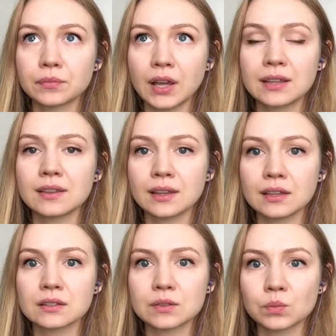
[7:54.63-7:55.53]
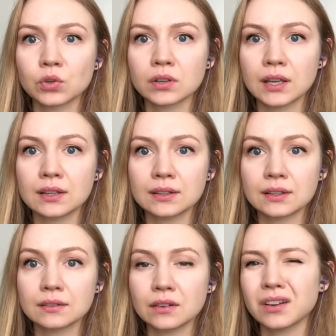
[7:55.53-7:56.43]
I think it's more likely,
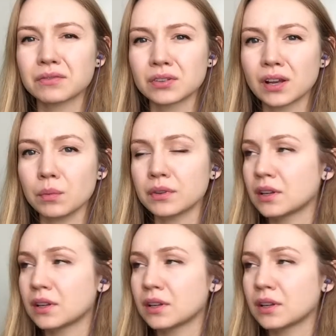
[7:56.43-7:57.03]
not a couple of